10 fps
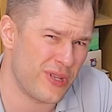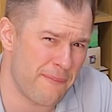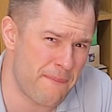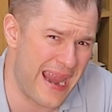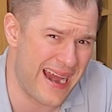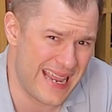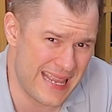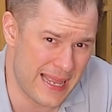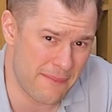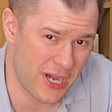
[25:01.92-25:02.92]
want to bear
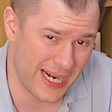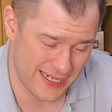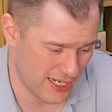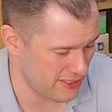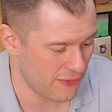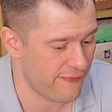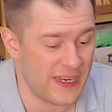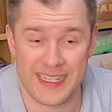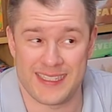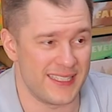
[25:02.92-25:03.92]
in mind. I don't
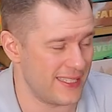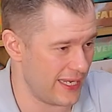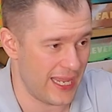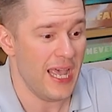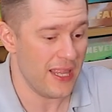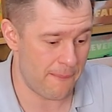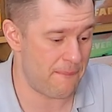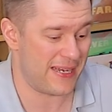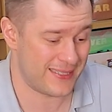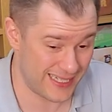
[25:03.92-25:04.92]
think this is like the
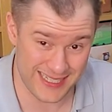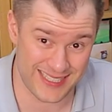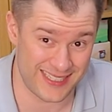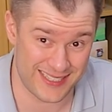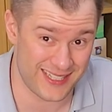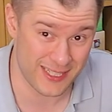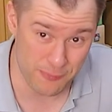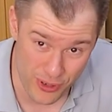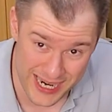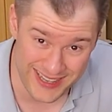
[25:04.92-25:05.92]
best thing since
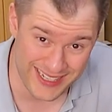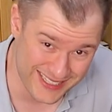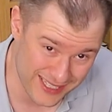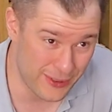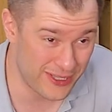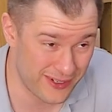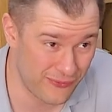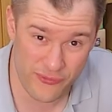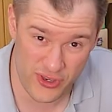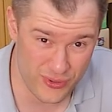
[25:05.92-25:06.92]
sliced bread, like some other
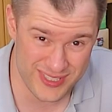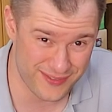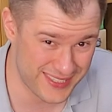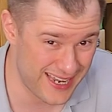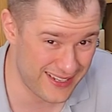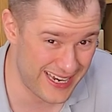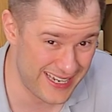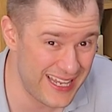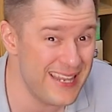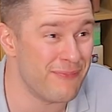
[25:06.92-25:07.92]
reviewers have said
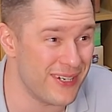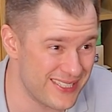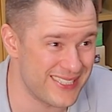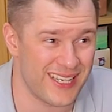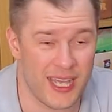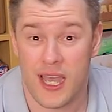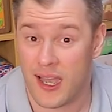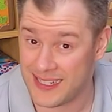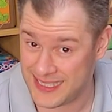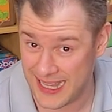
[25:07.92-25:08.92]
lately, but
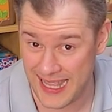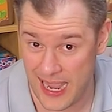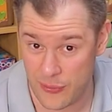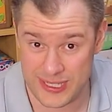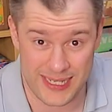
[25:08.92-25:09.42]
I tell it how it